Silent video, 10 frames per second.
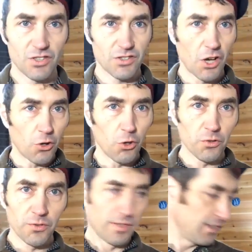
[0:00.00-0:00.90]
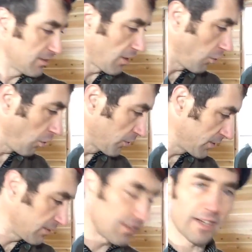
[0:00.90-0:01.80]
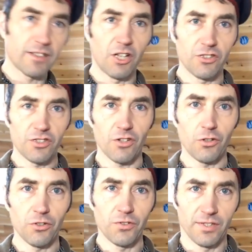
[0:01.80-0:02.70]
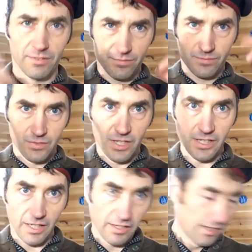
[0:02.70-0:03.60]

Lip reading: is all old technology, old thinking.